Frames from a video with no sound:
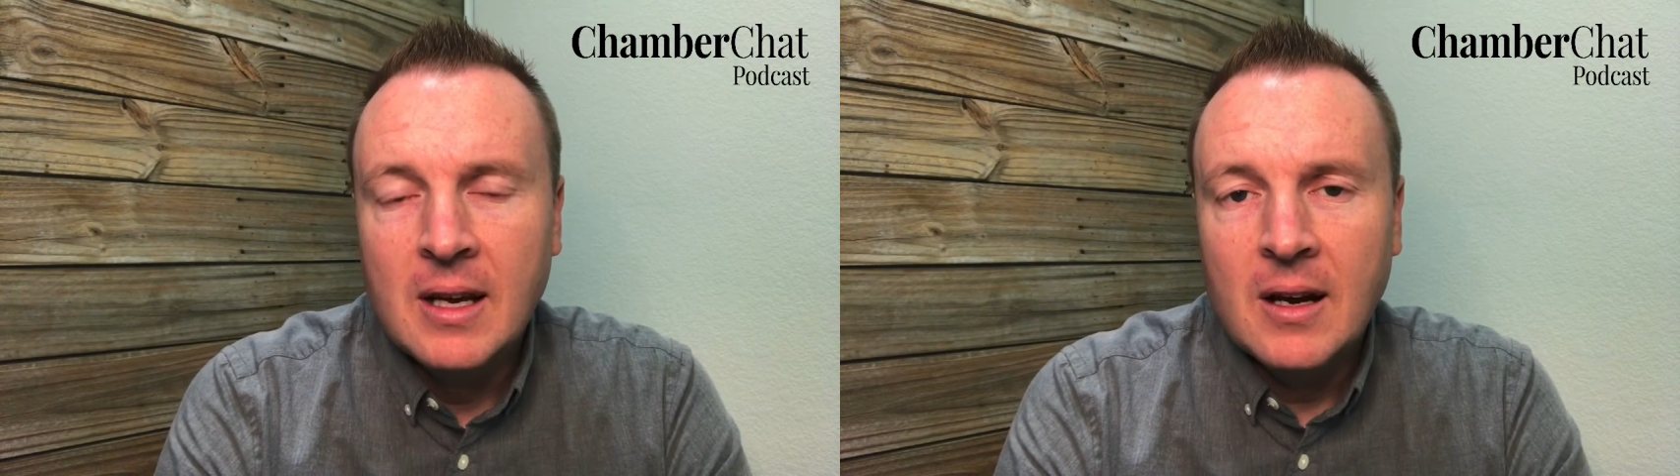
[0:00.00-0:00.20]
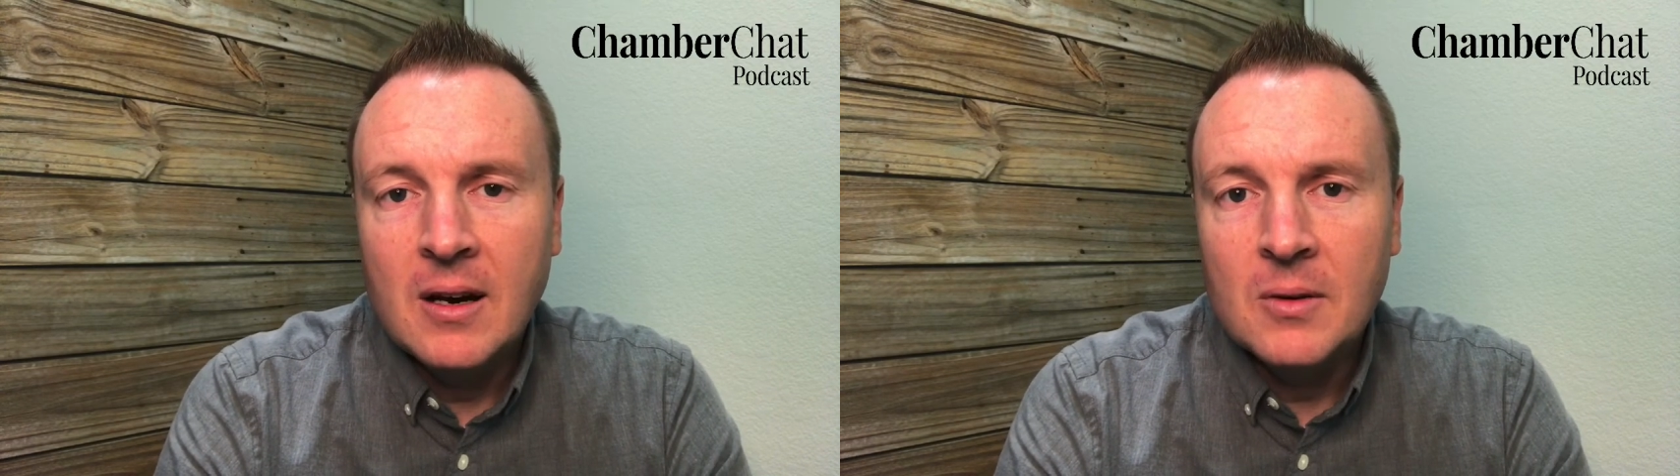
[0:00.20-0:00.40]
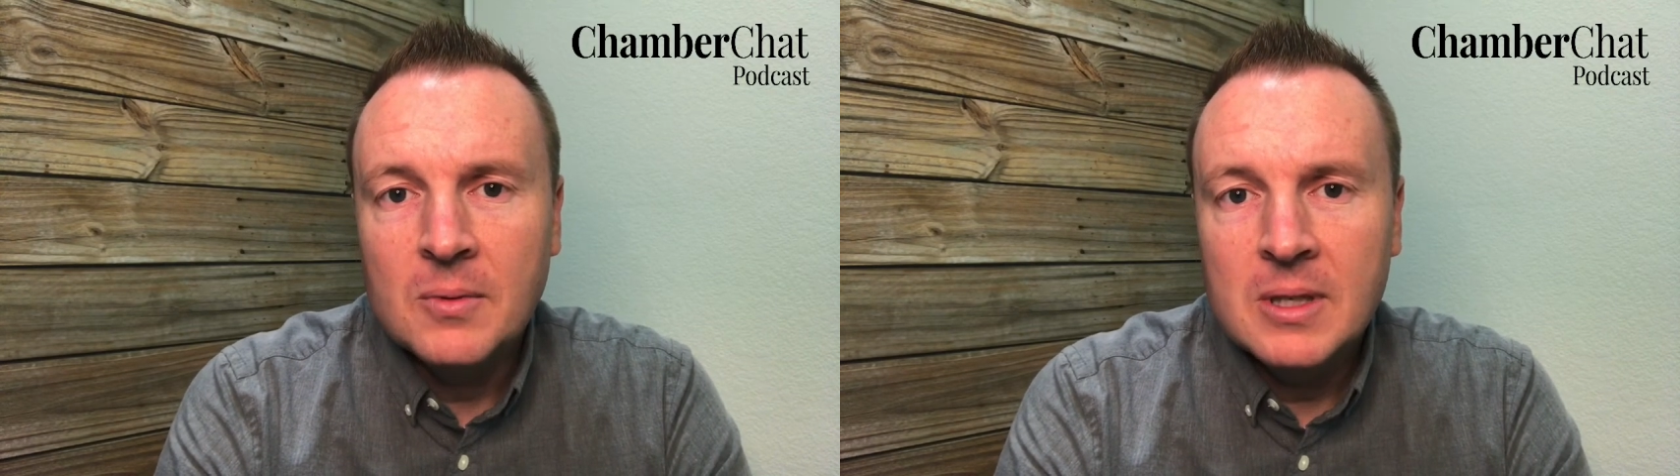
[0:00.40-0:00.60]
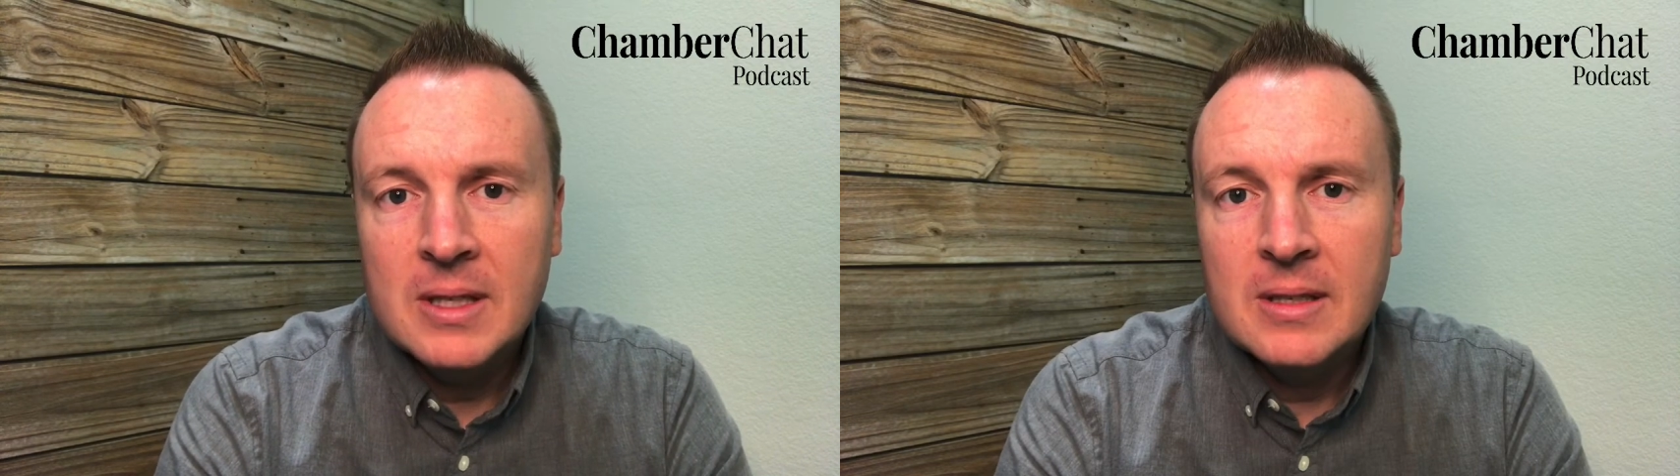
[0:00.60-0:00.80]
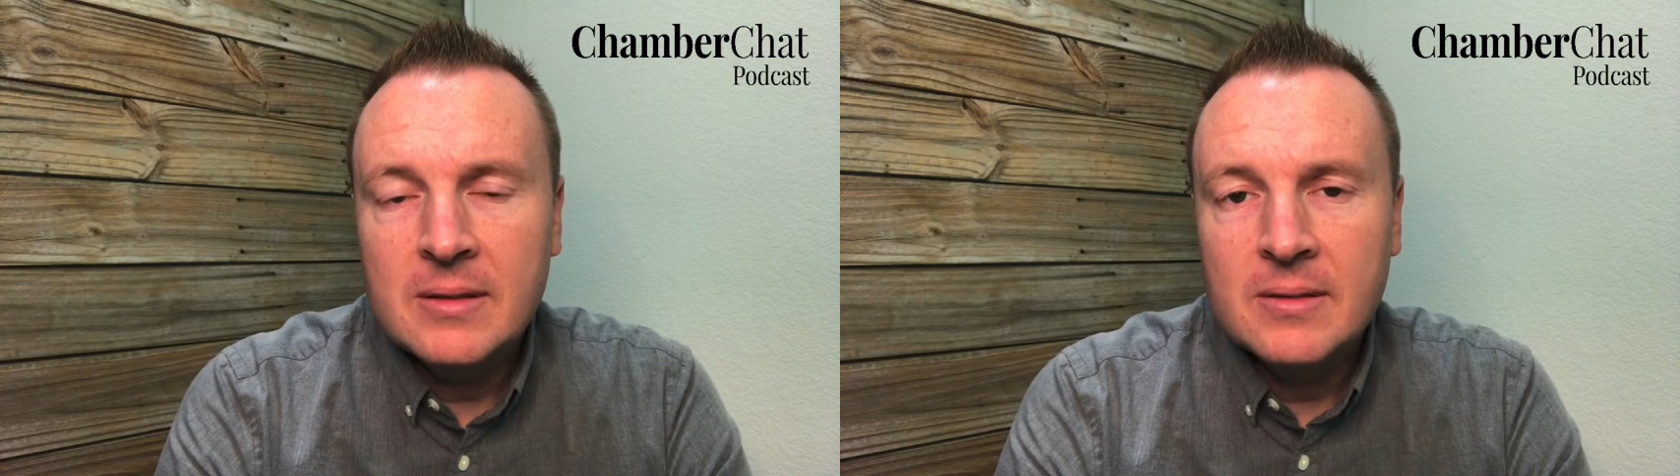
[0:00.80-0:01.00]
are
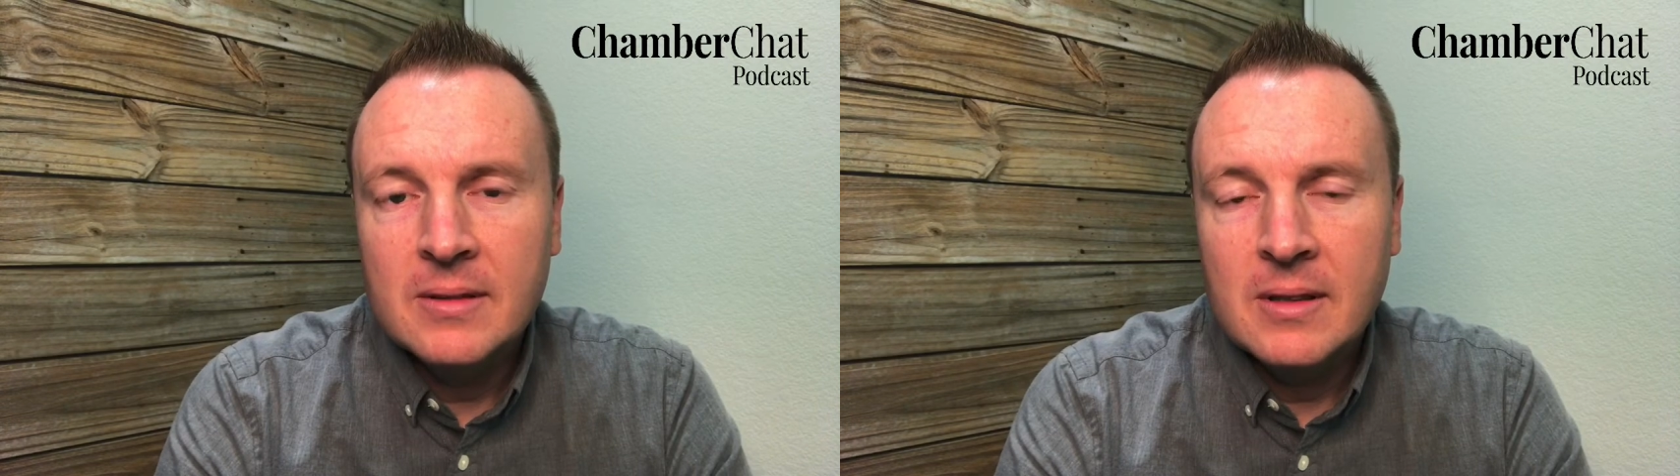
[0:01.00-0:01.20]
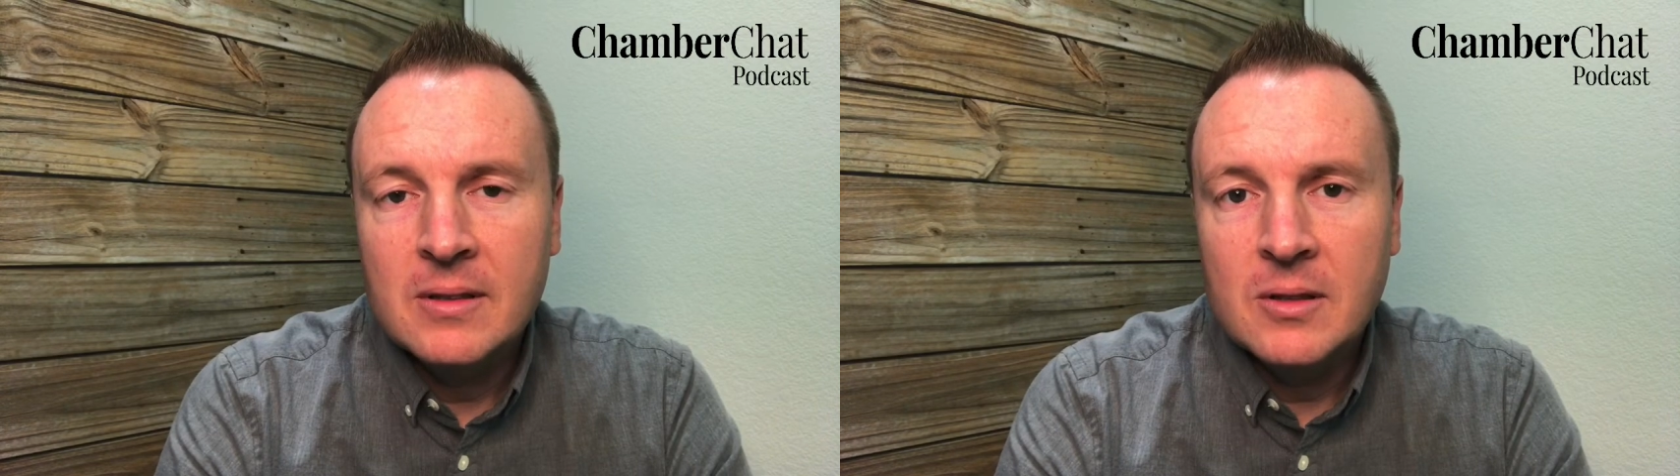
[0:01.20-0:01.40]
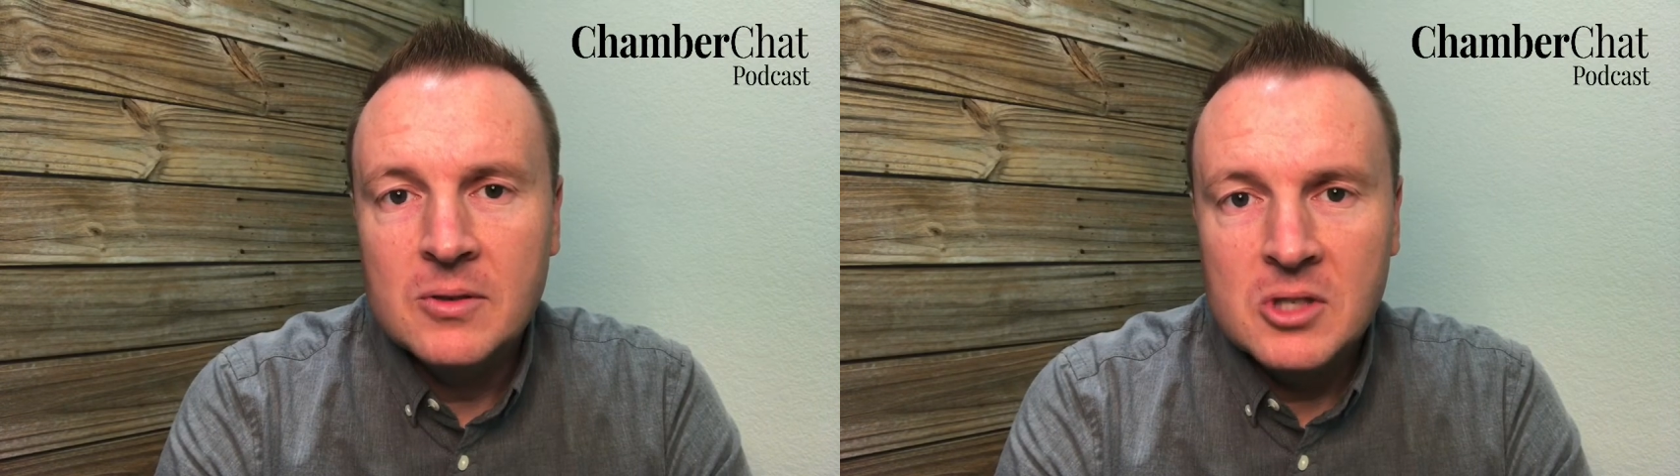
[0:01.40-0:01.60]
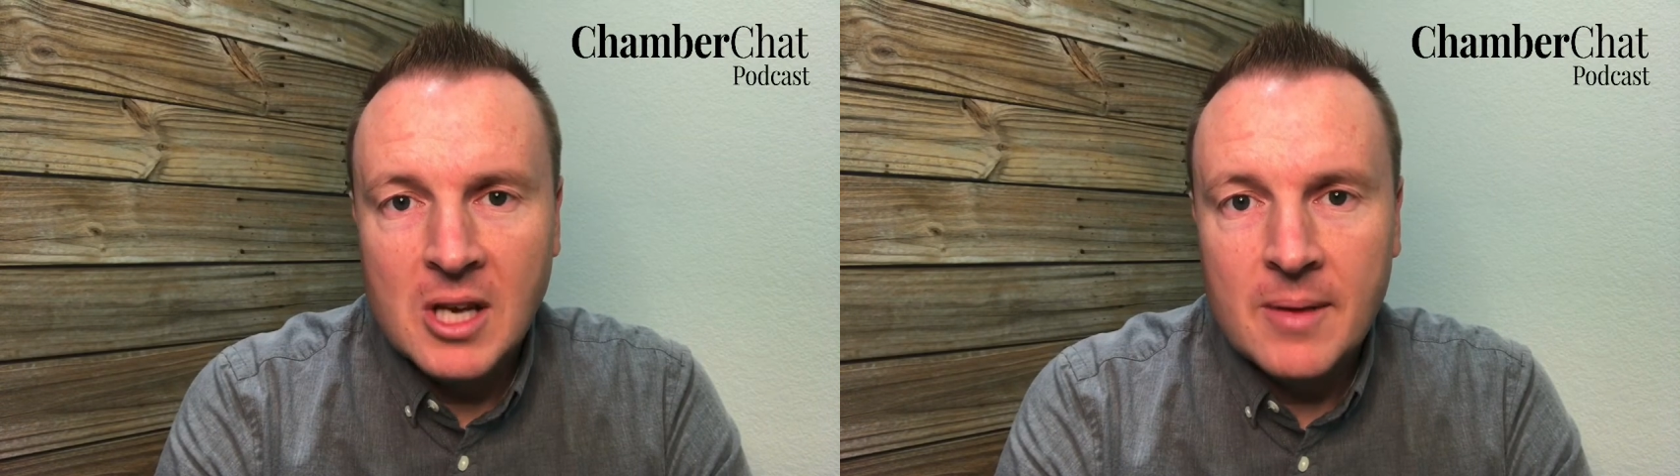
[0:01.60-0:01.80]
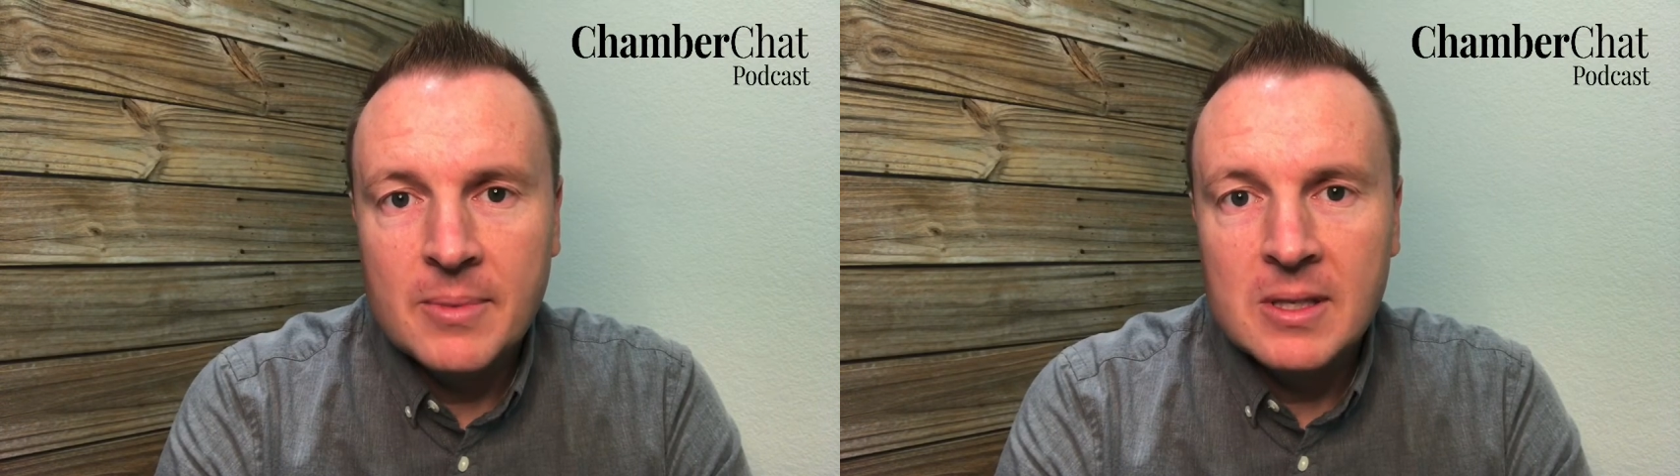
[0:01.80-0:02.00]
really those
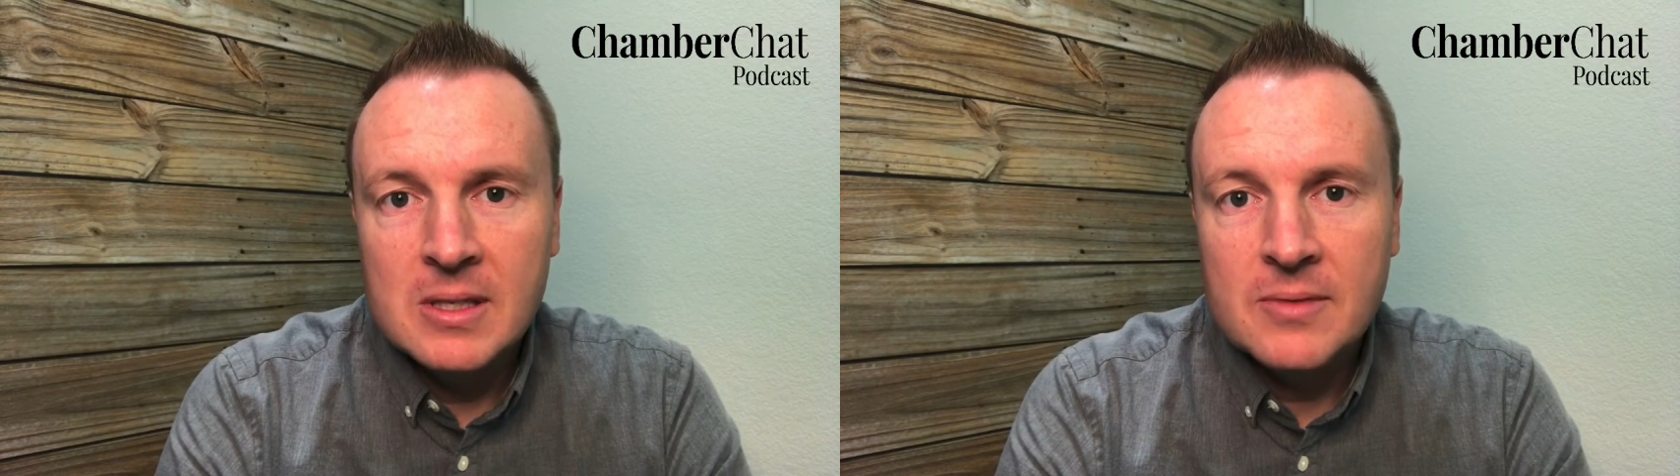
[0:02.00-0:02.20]
champions